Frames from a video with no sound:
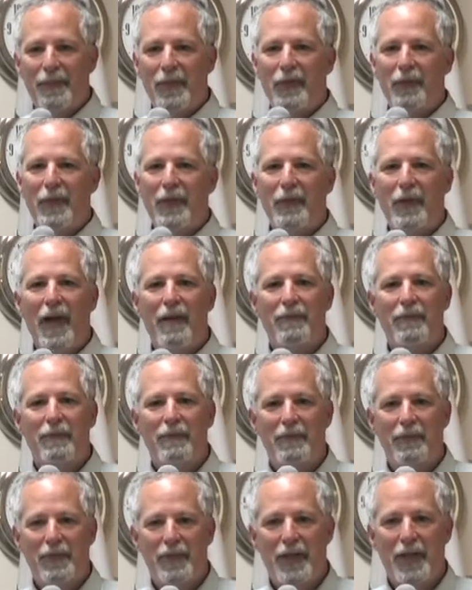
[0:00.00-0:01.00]
We have
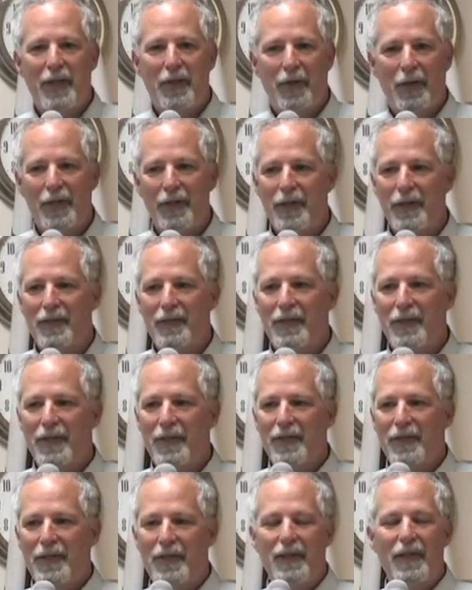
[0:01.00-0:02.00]
city
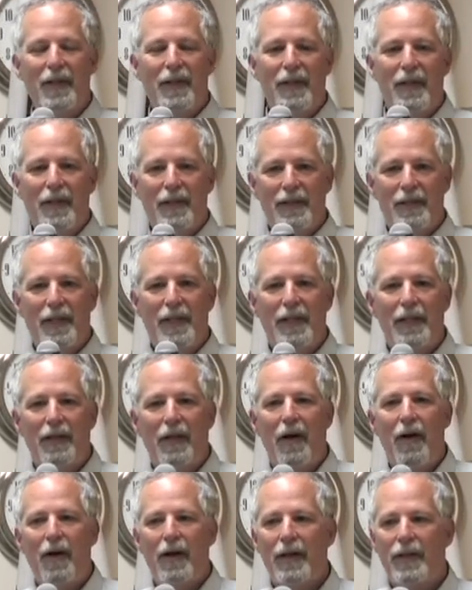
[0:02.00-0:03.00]
ordinances, city
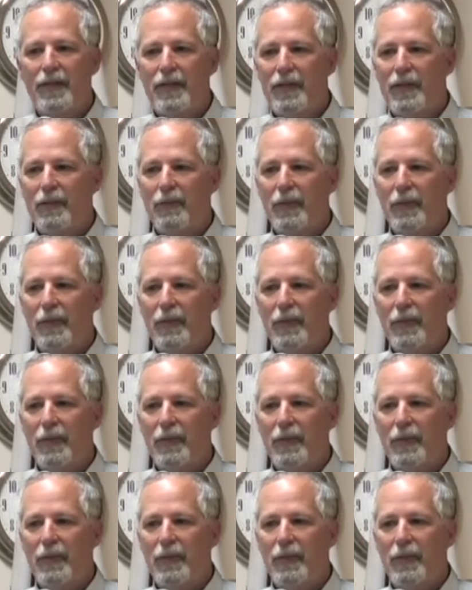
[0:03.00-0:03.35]
laws.